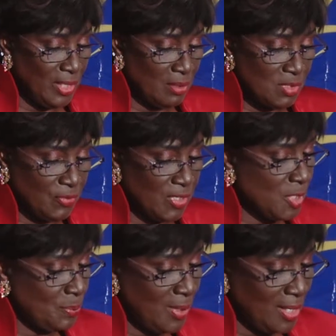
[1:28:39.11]
Williams, for
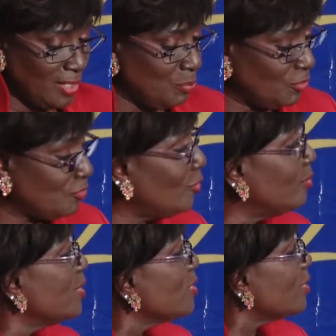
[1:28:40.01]
the sparkling
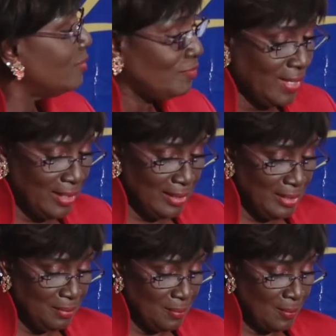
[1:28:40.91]
performance on
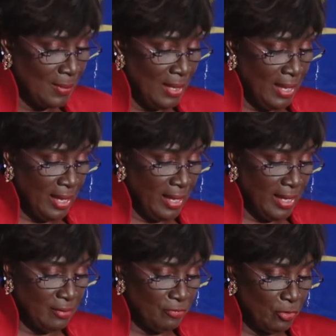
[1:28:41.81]
violin
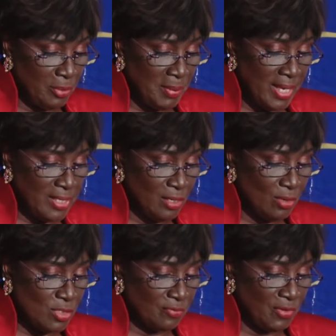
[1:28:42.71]
and for
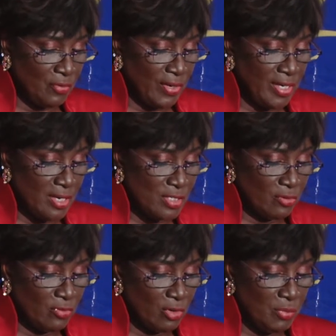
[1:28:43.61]
reminding us of the
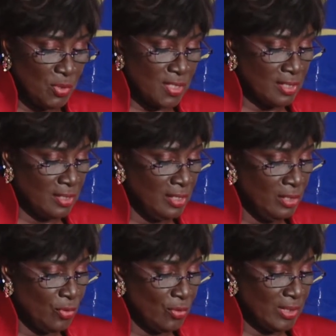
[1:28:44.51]
greatness of our musical
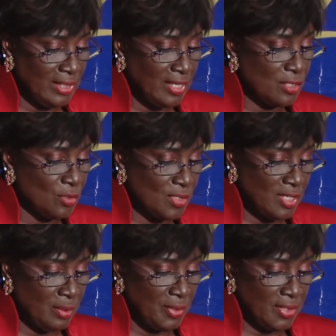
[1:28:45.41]
hero, the late
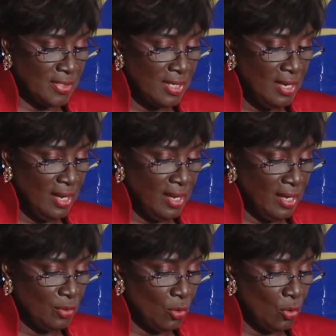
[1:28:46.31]
Toots Hibbert,
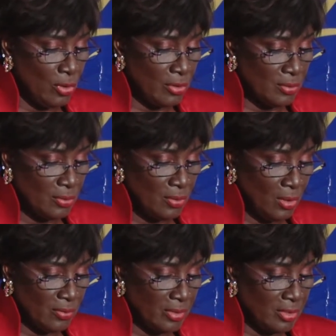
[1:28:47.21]
and our
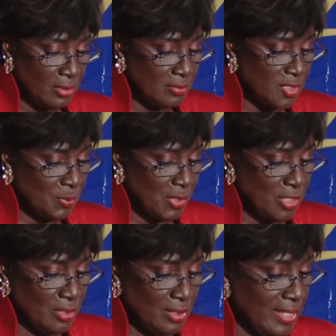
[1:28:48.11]
other
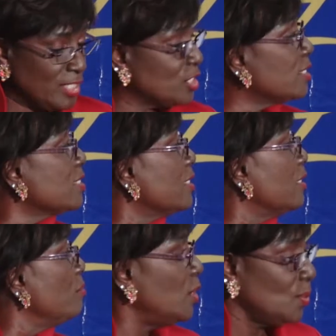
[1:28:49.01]
special legends
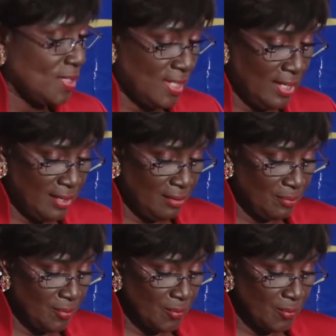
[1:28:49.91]
in music.